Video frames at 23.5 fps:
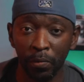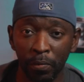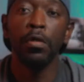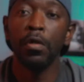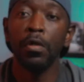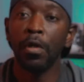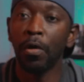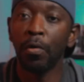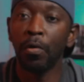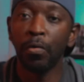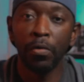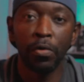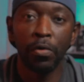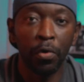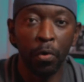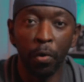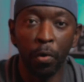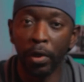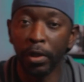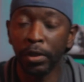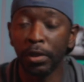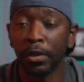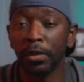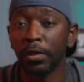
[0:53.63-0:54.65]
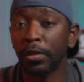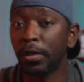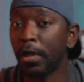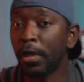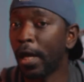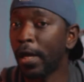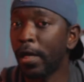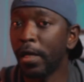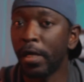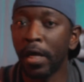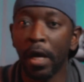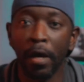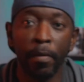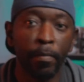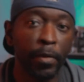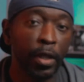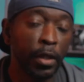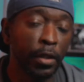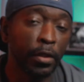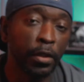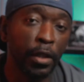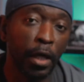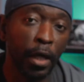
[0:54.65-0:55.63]
You know, questions like, how
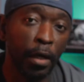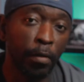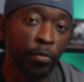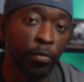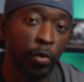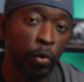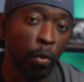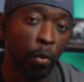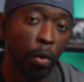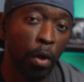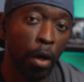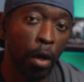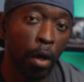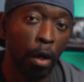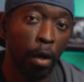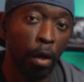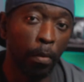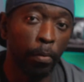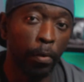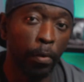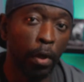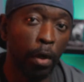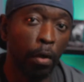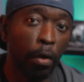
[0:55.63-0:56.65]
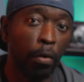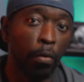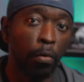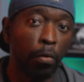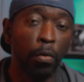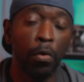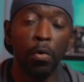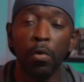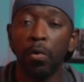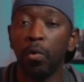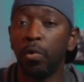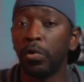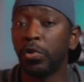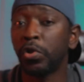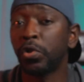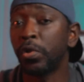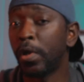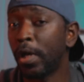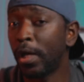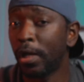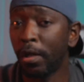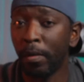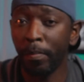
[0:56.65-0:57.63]
many times do I upload? Or
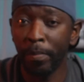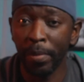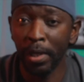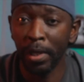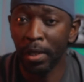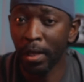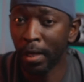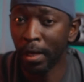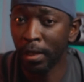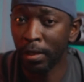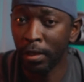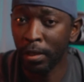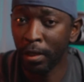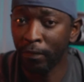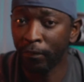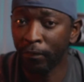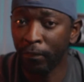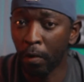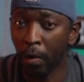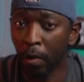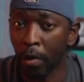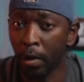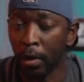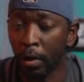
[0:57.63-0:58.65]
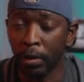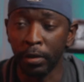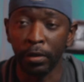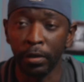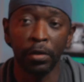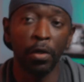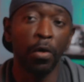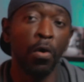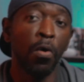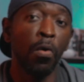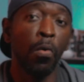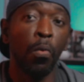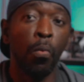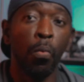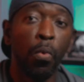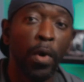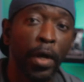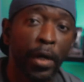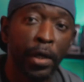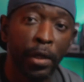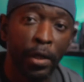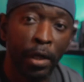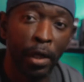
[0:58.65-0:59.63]
trying to be like different artists.
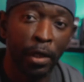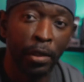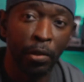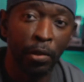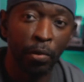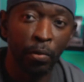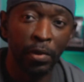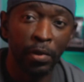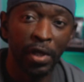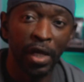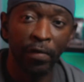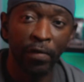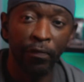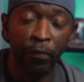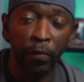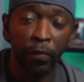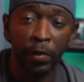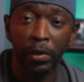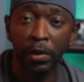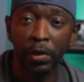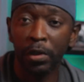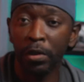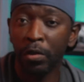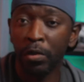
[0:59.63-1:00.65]
What can I do different to